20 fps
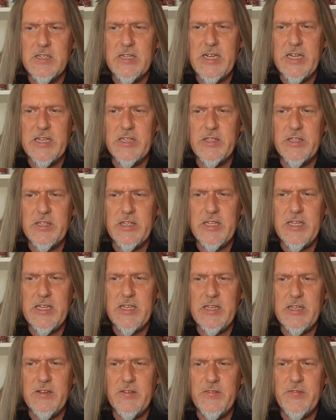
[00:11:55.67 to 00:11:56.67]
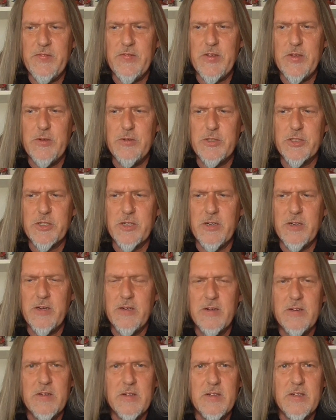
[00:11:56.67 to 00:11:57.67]
in the
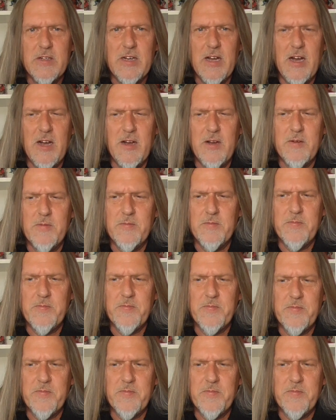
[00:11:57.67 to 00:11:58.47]
future. I'm